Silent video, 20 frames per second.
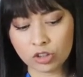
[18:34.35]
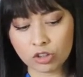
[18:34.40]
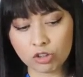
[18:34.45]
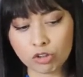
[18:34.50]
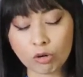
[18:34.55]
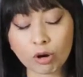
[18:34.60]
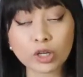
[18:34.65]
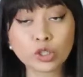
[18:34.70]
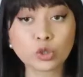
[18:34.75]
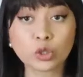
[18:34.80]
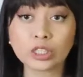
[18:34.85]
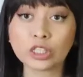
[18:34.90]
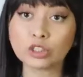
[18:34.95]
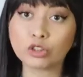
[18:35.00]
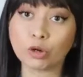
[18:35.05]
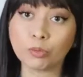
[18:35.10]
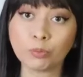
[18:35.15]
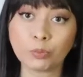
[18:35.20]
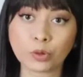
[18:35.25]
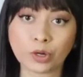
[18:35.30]
you actually
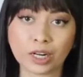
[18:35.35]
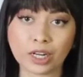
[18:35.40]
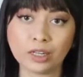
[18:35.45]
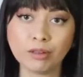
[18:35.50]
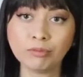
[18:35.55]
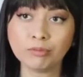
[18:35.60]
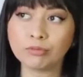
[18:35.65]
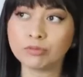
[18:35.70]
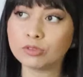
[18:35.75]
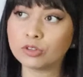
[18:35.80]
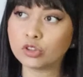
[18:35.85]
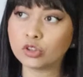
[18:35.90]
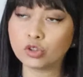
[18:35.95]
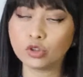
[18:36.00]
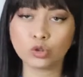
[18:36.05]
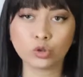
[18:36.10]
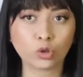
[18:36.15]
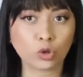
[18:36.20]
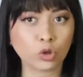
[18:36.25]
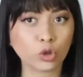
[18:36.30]
don't pray,
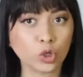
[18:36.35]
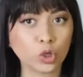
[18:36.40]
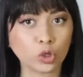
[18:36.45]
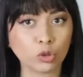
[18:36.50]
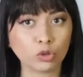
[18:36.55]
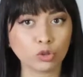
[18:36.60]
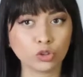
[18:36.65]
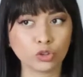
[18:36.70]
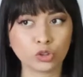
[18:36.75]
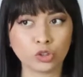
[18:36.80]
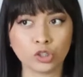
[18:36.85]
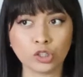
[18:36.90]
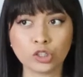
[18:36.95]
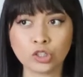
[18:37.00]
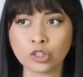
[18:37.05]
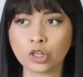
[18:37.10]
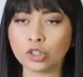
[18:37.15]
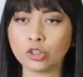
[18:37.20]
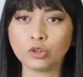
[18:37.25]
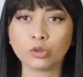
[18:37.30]
you don't go to
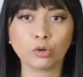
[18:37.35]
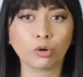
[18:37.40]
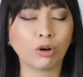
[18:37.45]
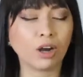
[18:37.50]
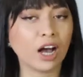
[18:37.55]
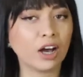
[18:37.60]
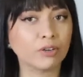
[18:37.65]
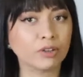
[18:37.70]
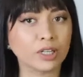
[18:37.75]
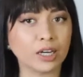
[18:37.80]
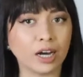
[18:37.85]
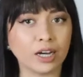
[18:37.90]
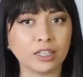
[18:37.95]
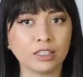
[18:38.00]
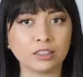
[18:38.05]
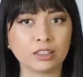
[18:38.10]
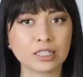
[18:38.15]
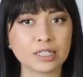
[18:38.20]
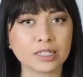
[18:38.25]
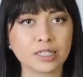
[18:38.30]
church, you don't have
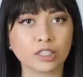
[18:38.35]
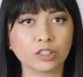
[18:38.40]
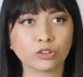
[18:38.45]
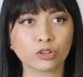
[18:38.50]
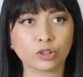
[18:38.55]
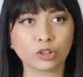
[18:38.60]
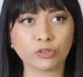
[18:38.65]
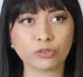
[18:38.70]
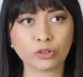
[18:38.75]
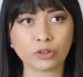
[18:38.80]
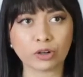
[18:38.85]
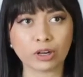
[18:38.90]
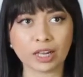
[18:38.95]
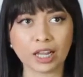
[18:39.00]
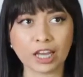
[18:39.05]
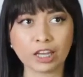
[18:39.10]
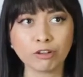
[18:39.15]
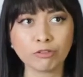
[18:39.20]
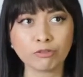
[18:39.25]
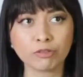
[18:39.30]
God in the center of your
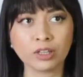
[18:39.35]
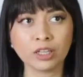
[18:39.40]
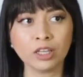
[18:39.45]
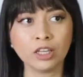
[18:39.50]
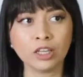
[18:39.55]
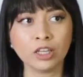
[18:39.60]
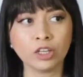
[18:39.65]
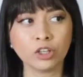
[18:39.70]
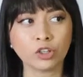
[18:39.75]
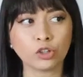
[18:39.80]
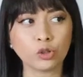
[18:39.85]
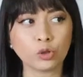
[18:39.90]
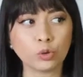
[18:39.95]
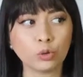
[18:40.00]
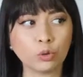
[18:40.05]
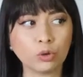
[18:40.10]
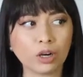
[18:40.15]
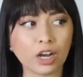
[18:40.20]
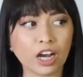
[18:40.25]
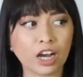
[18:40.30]
life.
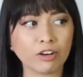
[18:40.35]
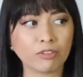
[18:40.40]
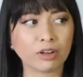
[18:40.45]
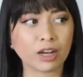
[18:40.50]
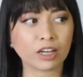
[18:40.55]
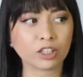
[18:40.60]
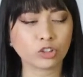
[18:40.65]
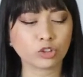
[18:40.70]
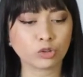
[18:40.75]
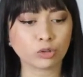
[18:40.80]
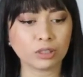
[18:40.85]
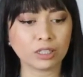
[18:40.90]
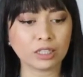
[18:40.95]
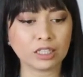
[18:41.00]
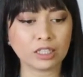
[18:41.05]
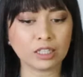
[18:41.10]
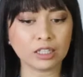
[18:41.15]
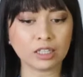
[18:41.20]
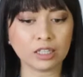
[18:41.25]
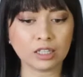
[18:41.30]
You have
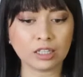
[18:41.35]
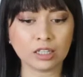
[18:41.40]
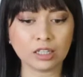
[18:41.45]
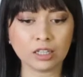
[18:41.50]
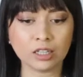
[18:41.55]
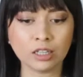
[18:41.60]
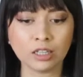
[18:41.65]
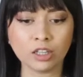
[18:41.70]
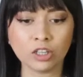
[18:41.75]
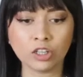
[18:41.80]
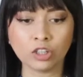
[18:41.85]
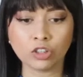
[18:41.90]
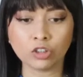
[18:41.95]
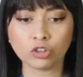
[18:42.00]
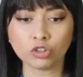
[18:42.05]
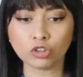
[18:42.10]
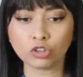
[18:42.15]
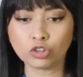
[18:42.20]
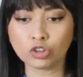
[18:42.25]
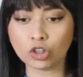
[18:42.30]
actually
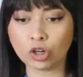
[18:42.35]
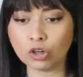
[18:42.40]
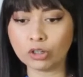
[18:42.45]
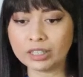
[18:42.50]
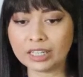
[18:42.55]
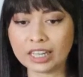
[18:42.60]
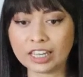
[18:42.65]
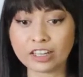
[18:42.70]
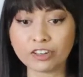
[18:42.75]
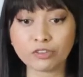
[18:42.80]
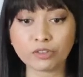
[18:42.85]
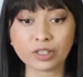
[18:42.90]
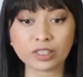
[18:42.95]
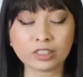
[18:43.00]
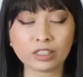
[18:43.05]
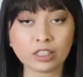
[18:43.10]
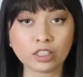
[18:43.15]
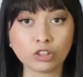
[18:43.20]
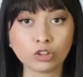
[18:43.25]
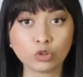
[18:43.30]
done
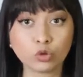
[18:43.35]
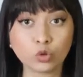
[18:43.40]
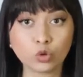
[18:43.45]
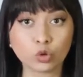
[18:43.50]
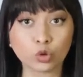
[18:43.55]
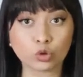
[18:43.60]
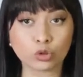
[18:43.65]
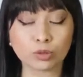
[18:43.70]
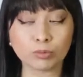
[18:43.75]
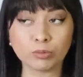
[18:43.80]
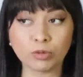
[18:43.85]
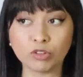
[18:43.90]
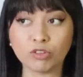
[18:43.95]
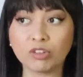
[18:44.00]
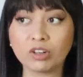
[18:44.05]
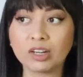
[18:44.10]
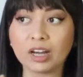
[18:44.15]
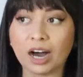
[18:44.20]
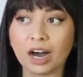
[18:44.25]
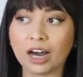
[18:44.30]
everything to
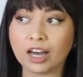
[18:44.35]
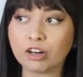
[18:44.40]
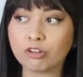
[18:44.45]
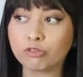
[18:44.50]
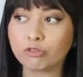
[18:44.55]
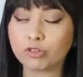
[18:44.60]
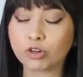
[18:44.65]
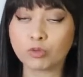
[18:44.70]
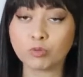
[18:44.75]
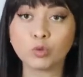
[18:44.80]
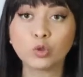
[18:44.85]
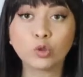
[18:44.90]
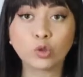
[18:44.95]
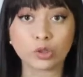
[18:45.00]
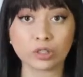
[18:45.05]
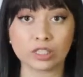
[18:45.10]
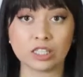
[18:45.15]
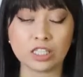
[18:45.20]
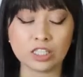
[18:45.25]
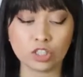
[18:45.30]
remove God from
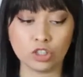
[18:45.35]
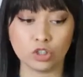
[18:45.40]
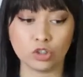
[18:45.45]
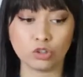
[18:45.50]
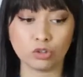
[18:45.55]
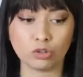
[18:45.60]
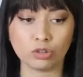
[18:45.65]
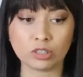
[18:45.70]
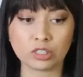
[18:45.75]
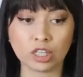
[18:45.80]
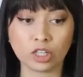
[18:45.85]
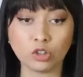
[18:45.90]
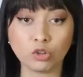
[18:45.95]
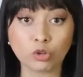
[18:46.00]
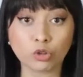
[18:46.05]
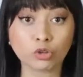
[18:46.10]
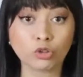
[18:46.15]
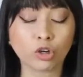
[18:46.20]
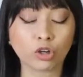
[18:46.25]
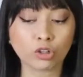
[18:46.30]
your decisions and
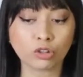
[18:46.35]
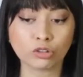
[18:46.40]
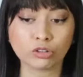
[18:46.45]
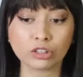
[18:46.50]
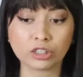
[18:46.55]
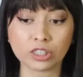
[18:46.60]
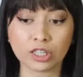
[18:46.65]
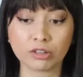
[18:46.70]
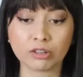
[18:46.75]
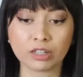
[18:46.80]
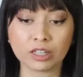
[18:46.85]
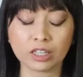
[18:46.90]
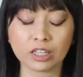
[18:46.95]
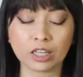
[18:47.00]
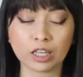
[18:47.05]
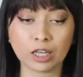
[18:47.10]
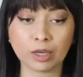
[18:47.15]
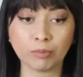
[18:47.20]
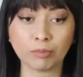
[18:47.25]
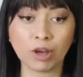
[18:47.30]
you're not considering
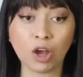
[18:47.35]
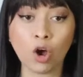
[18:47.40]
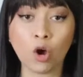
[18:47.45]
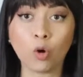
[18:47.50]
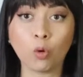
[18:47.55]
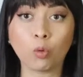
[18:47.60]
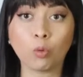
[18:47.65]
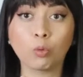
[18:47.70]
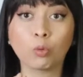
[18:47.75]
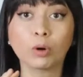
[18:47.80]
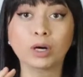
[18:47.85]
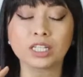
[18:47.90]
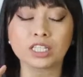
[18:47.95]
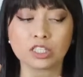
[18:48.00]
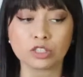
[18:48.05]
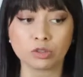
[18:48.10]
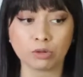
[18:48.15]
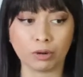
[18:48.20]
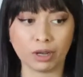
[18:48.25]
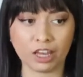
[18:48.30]
Him
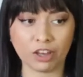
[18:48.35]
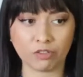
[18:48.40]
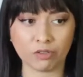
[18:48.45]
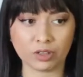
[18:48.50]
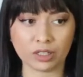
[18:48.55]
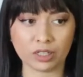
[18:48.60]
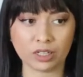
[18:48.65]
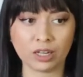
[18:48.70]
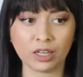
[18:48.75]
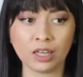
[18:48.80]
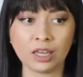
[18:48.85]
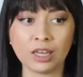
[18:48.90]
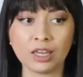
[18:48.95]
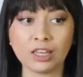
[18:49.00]
whatsoever.